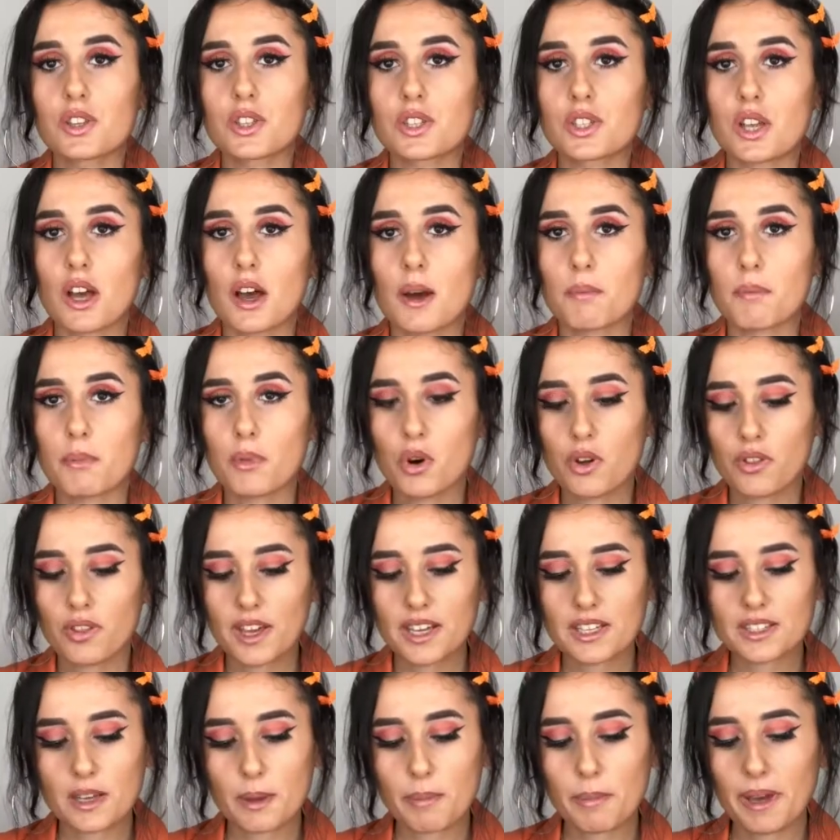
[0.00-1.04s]
Some more
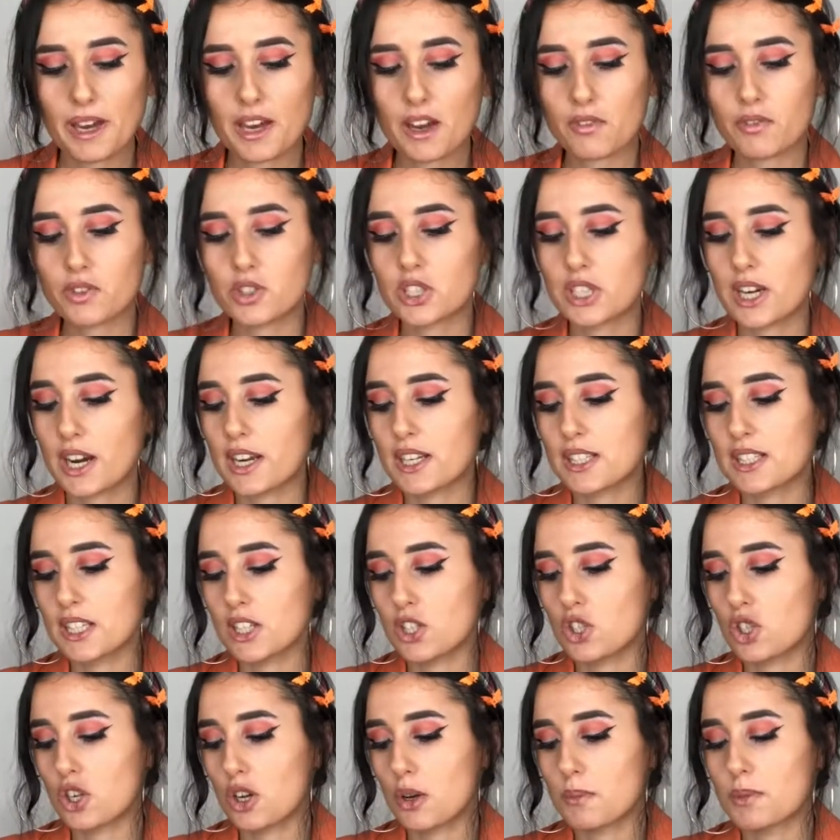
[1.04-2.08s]
things I pick up from charity
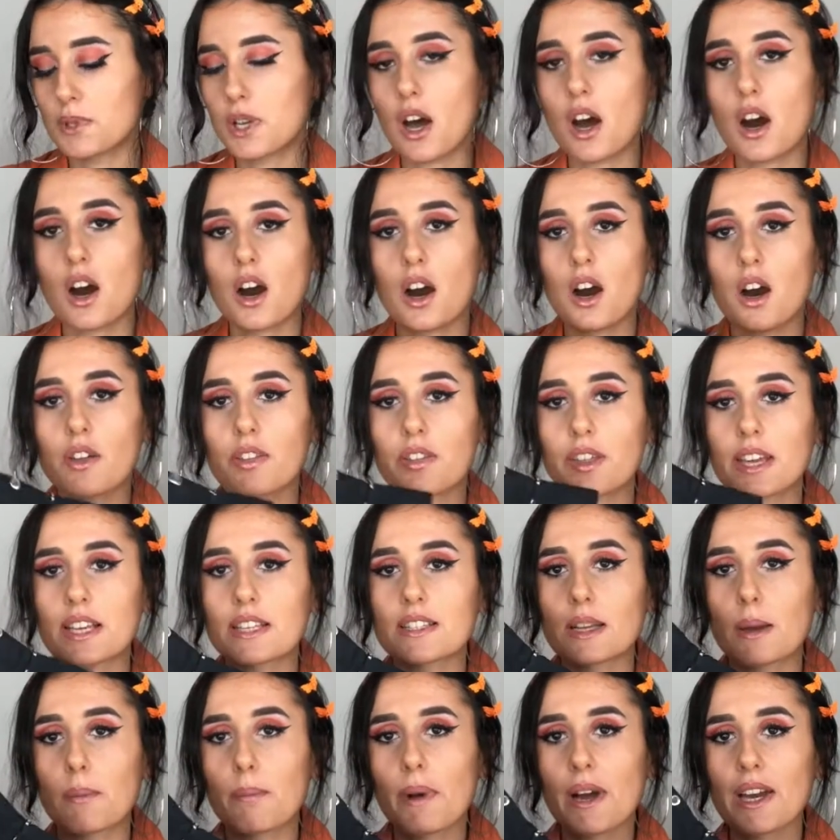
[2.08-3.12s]
shops are
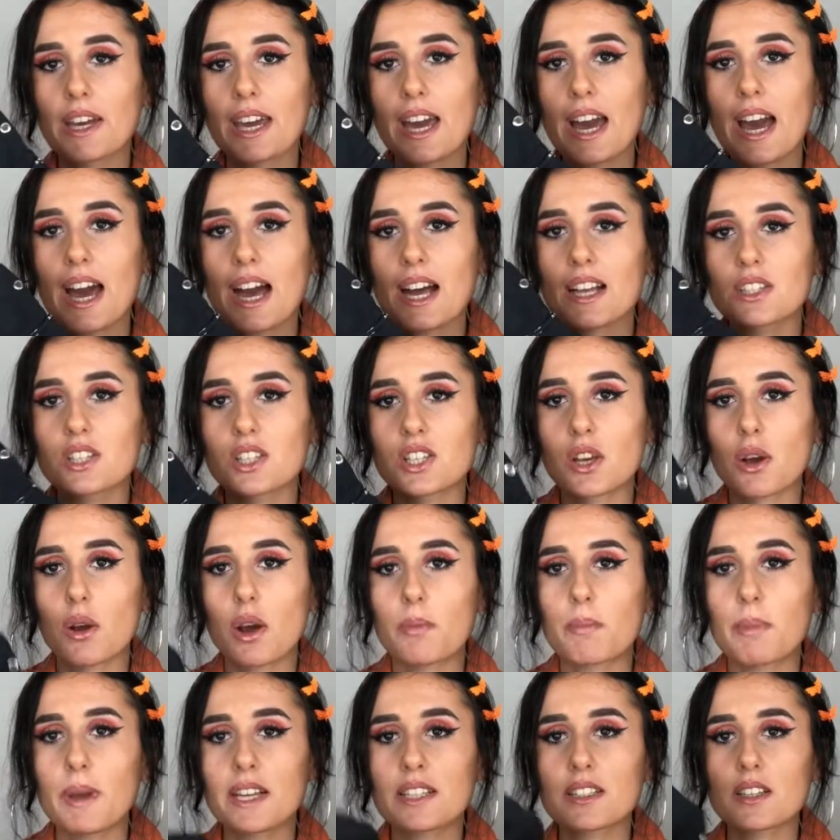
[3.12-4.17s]
things like bucket hats. So I
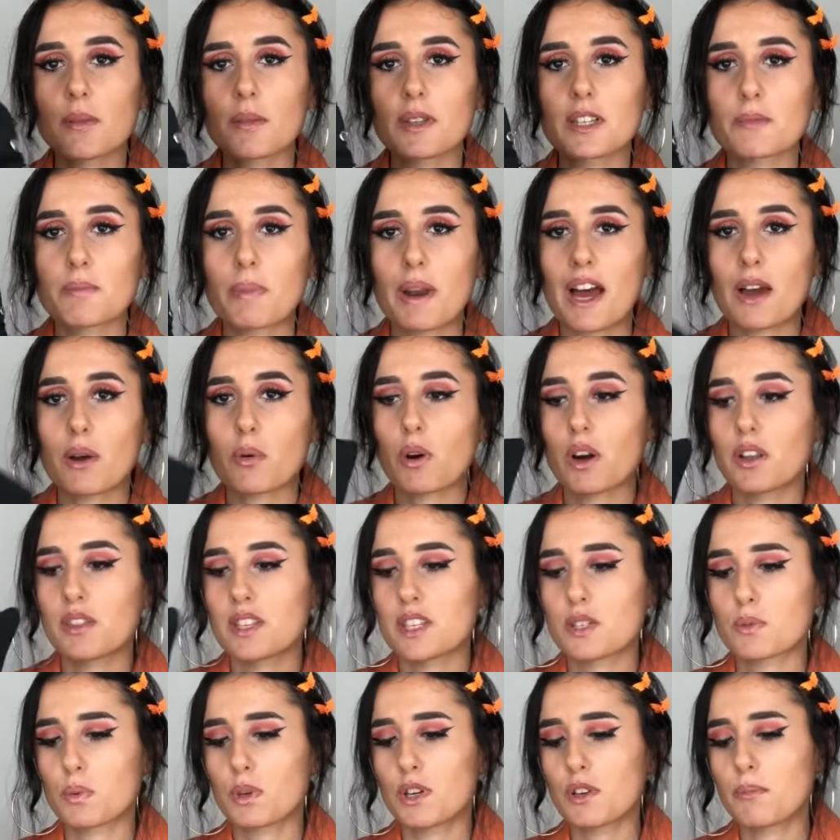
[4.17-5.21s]
picked up this black one.
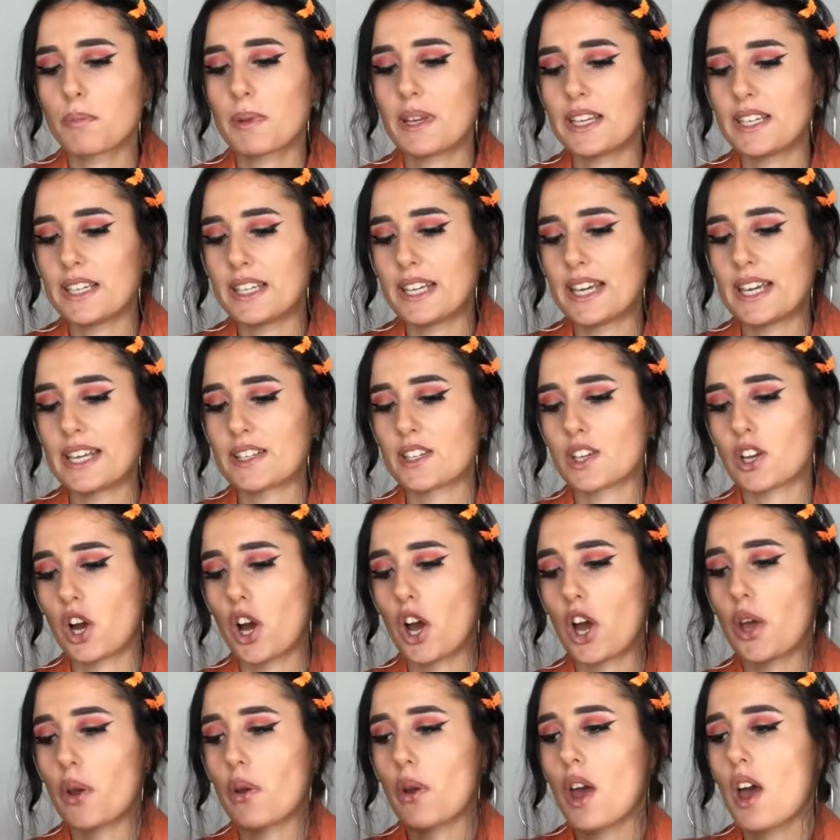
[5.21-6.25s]
This would have been years
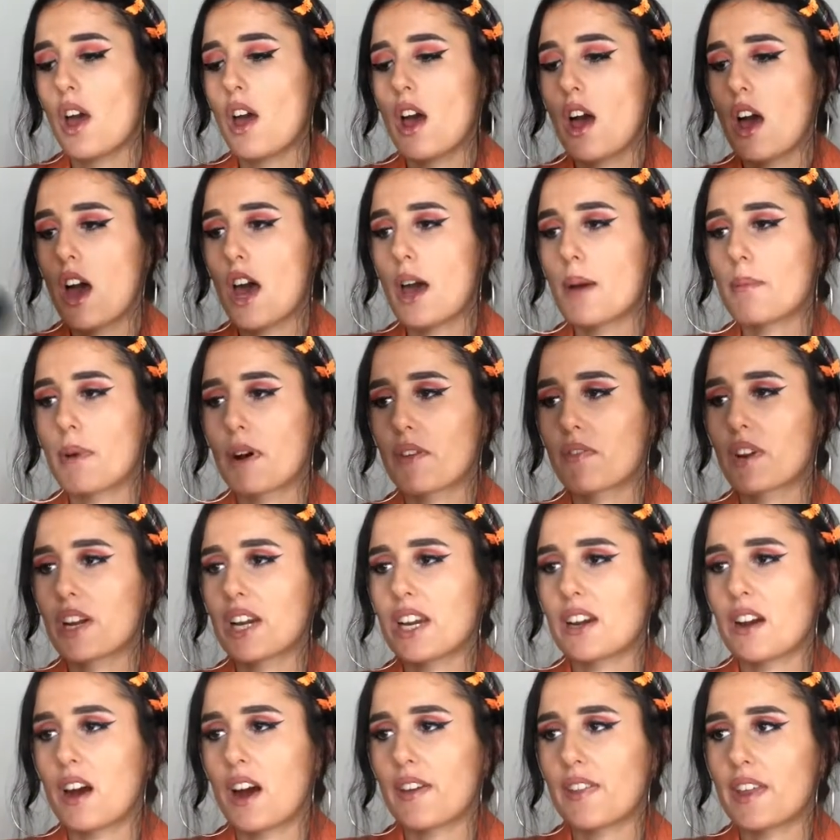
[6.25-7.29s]
ago. I
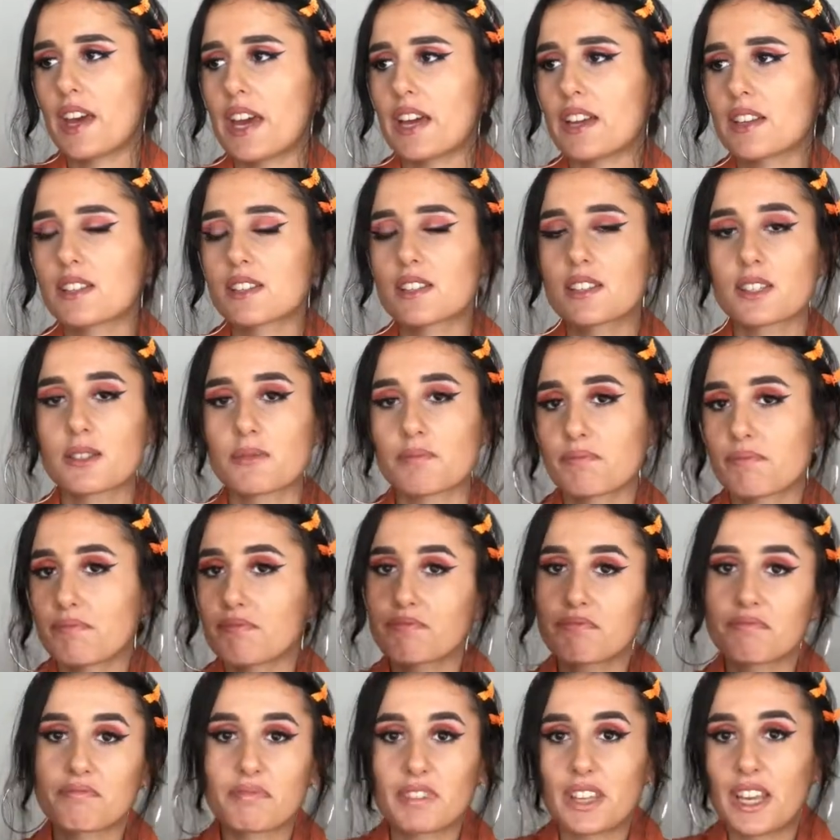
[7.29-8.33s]
really like this.
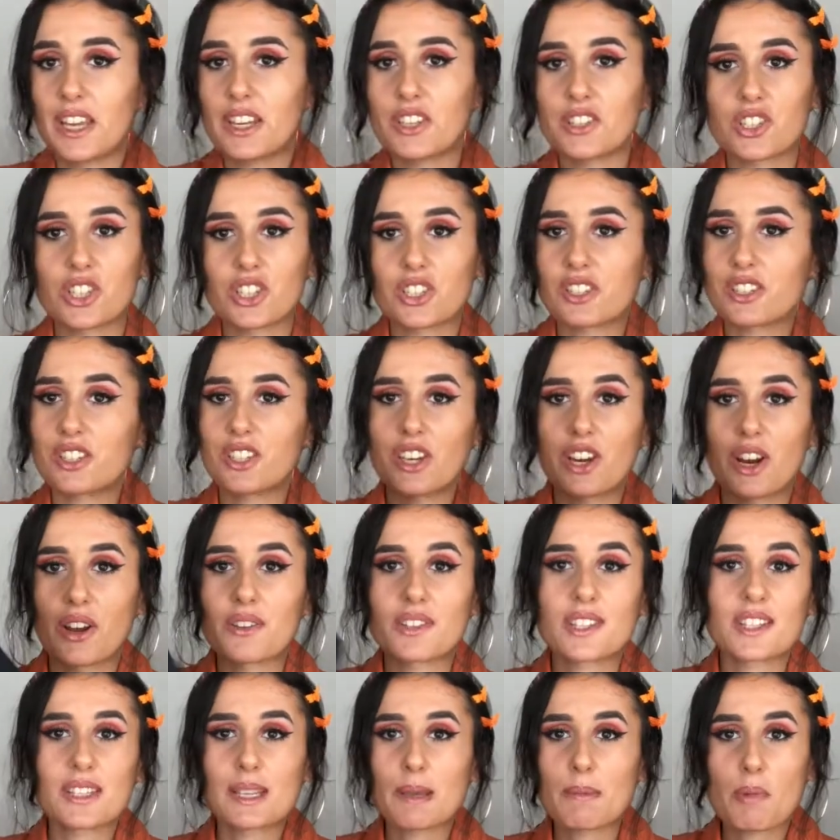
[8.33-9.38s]
It just, you know,
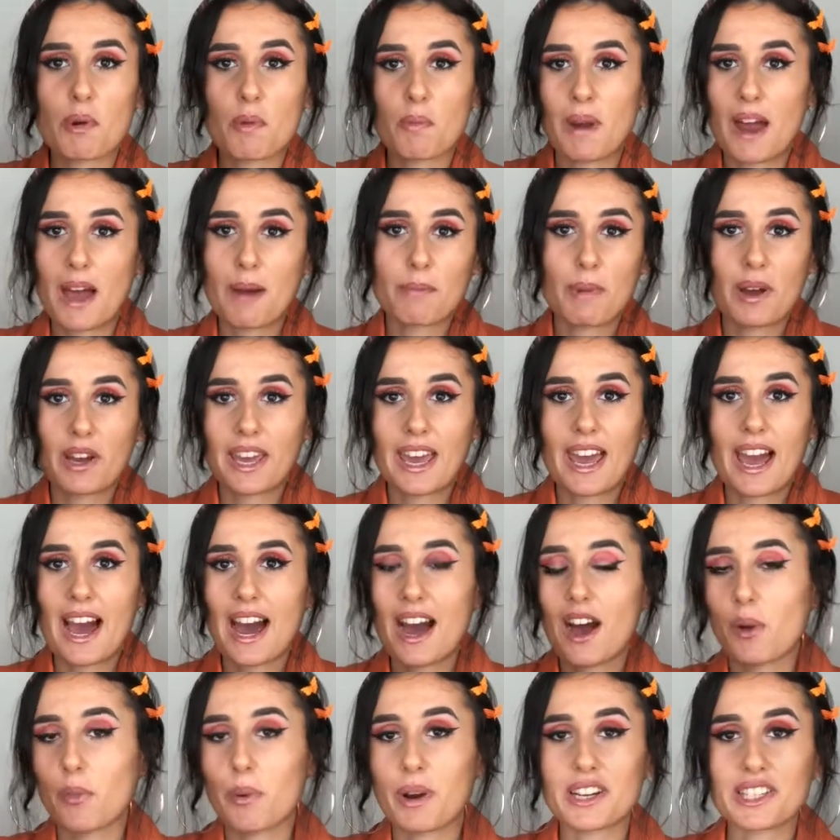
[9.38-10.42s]
it's a simple black bucket
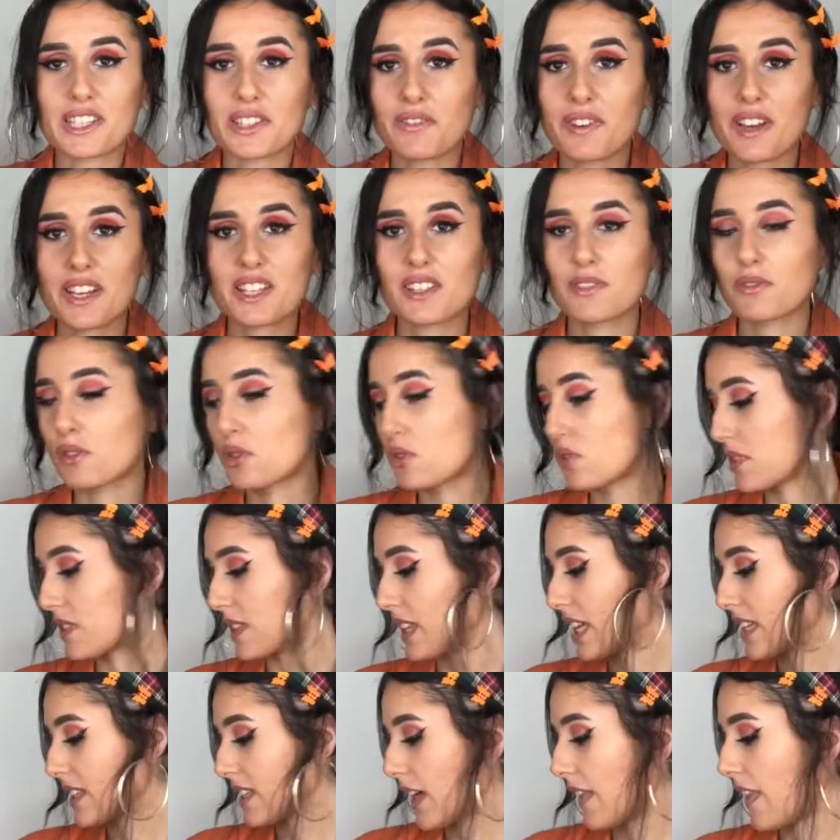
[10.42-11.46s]
hat. I wear it to festivals and
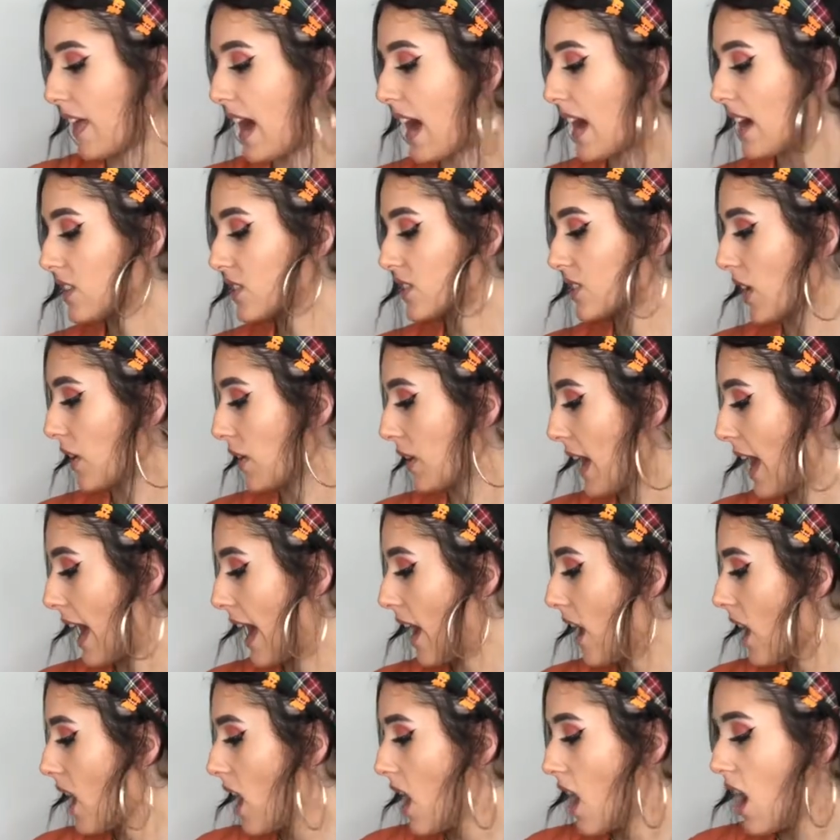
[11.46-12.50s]
things like that. So
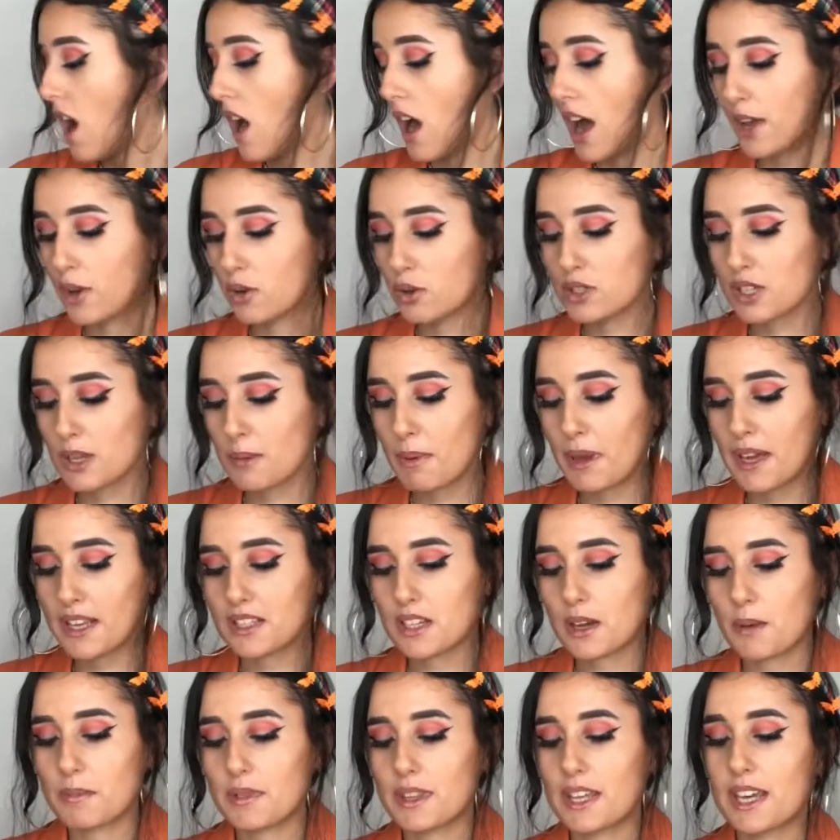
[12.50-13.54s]
yeah. I also picked
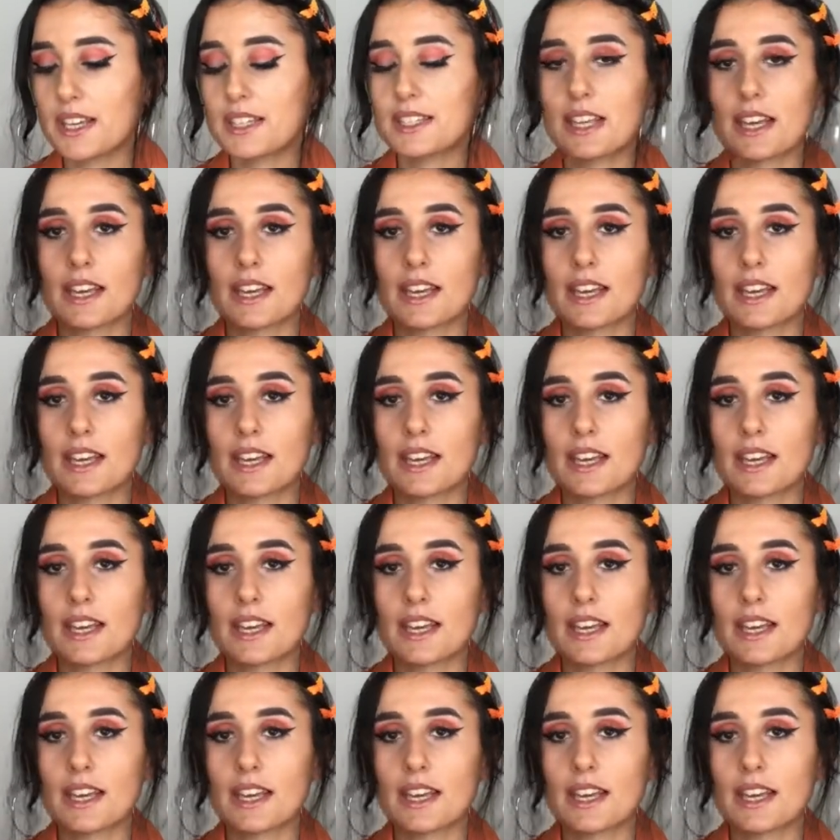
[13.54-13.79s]
up this